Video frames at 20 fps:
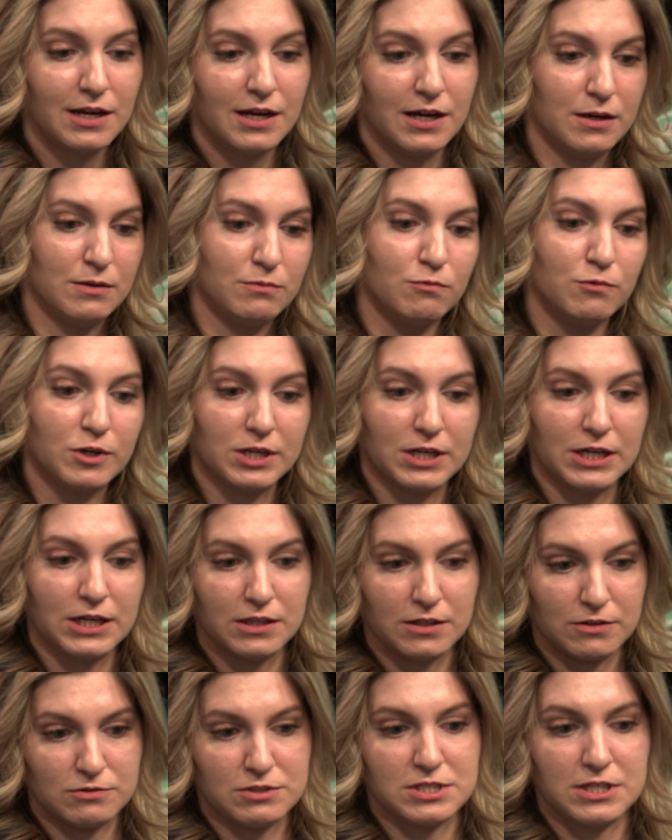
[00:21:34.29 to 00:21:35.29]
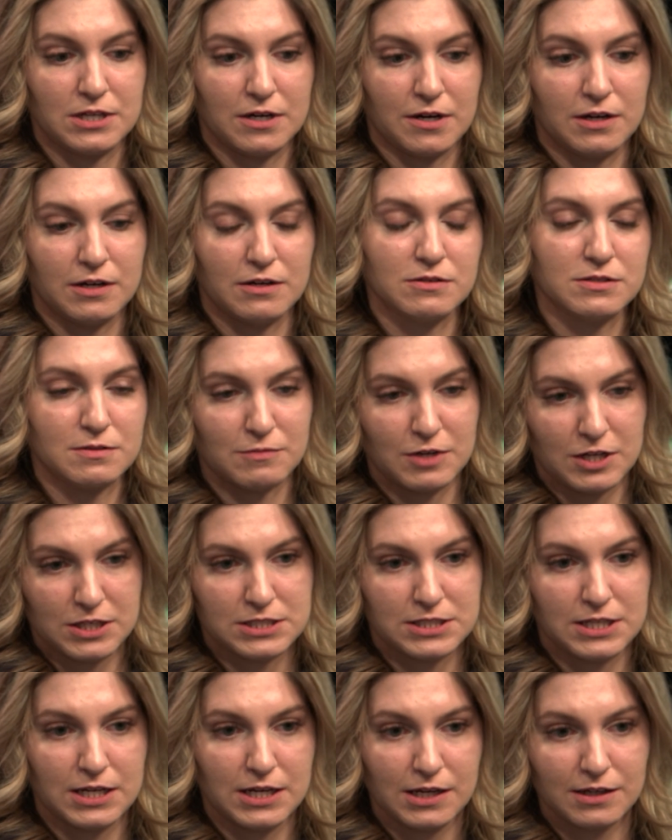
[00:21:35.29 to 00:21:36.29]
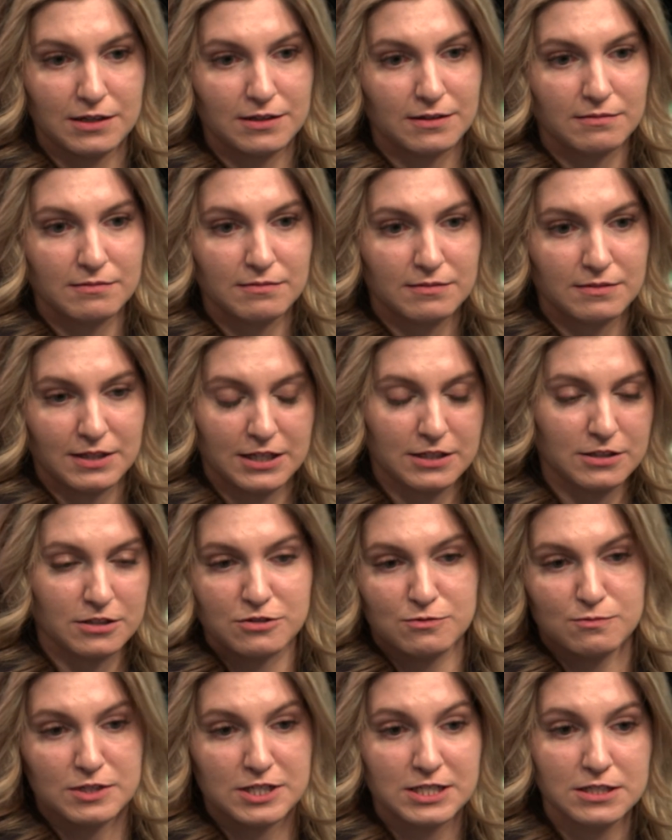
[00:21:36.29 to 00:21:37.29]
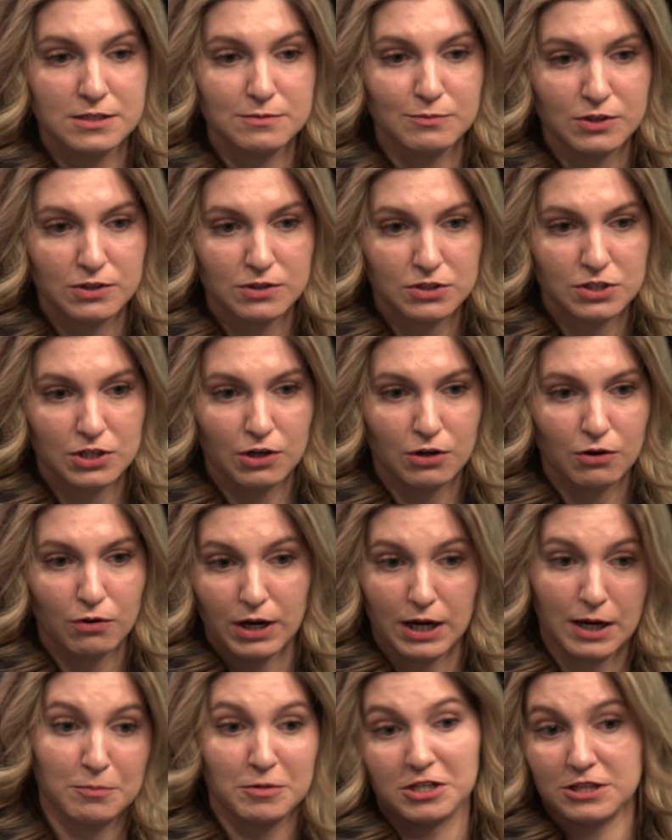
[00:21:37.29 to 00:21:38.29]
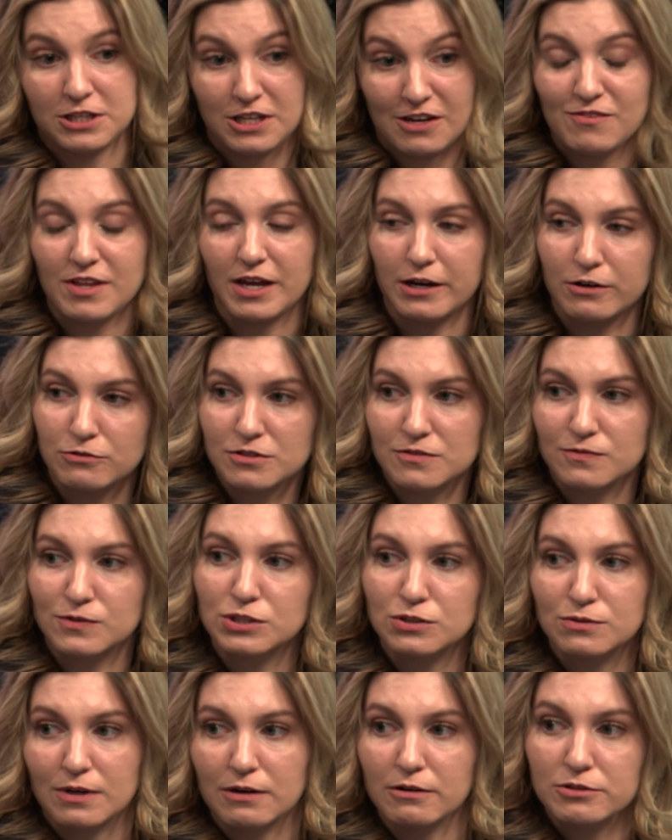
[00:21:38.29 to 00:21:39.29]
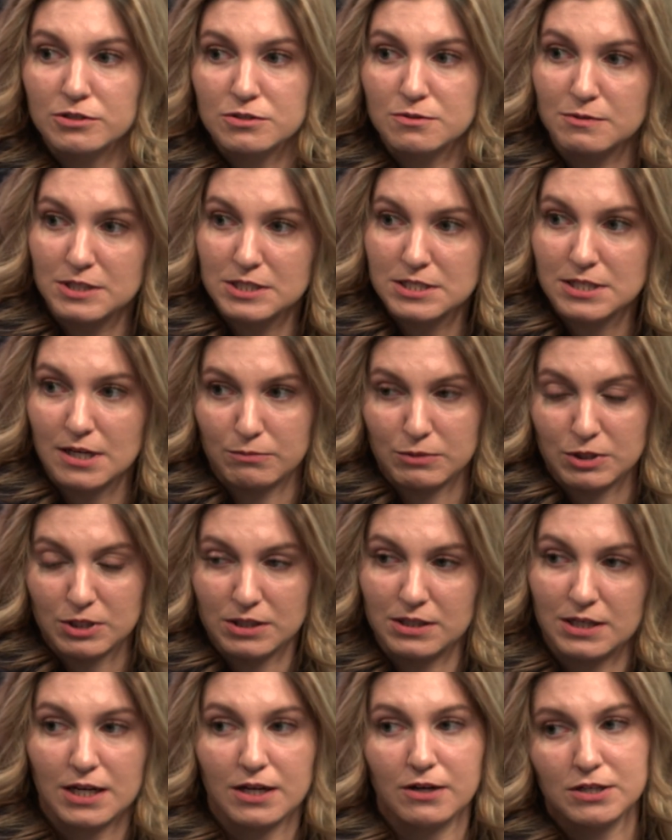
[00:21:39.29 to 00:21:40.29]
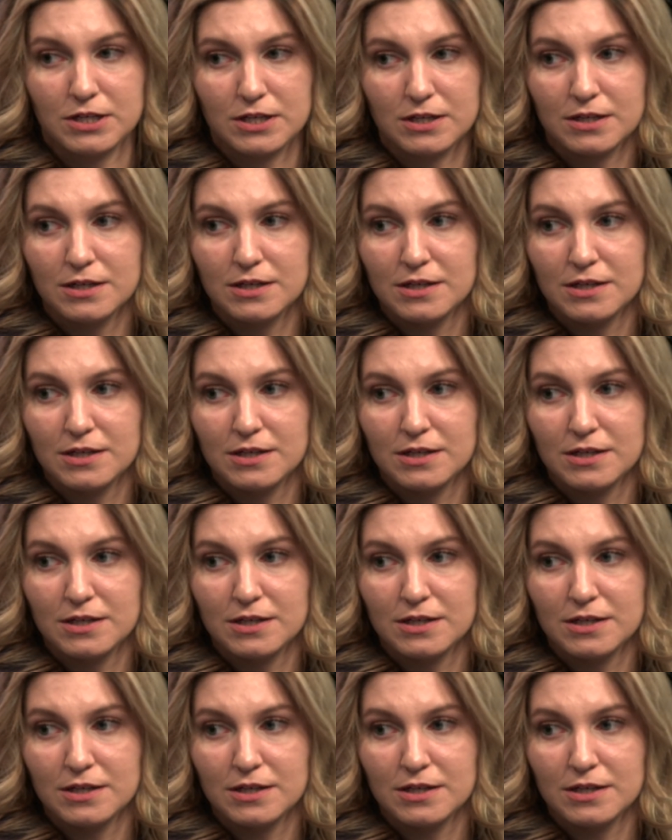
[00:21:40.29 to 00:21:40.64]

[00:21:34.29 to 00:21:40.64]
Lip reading: And working those scenarios, I'm not saying that it's reasonable to go, okay, I'm gonna leave the house for 2 hours with the salmon on the counter.